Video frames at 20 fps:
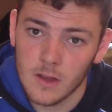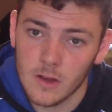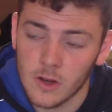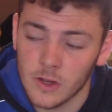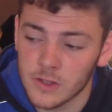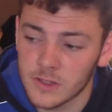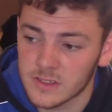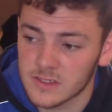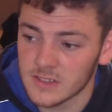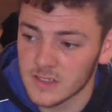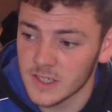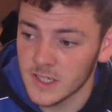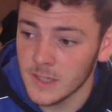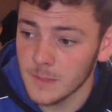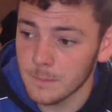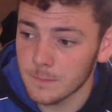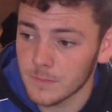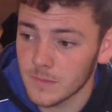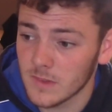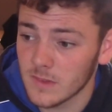
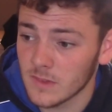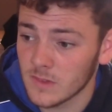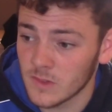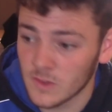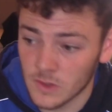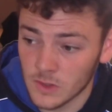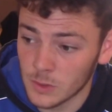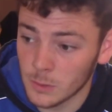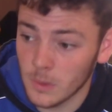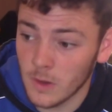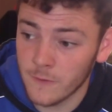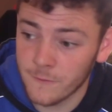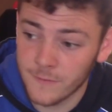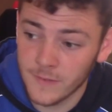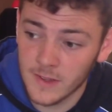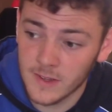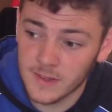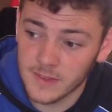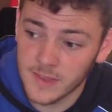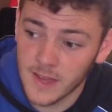Honestly, don't know what I
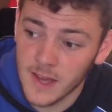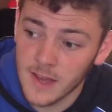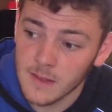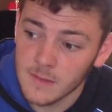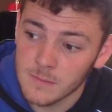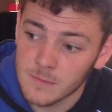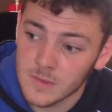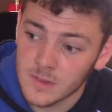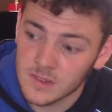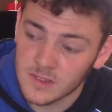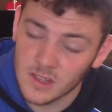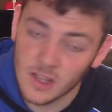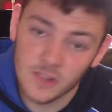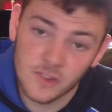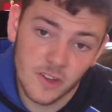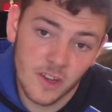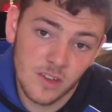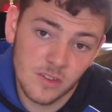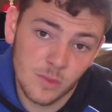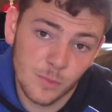think of that,
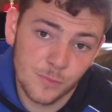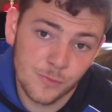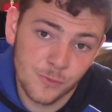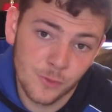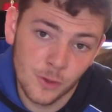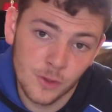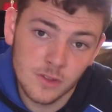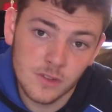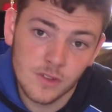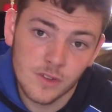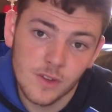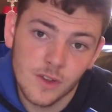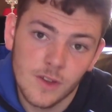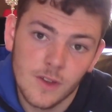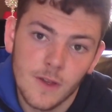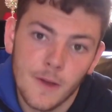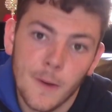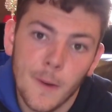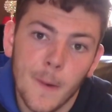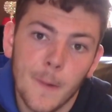Sanchez up front,
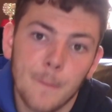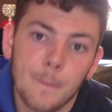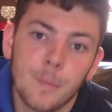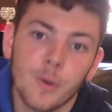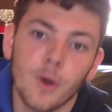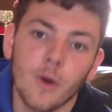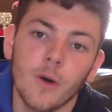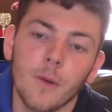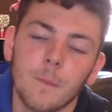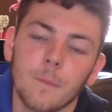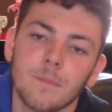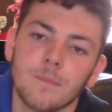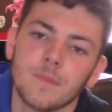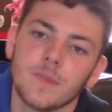but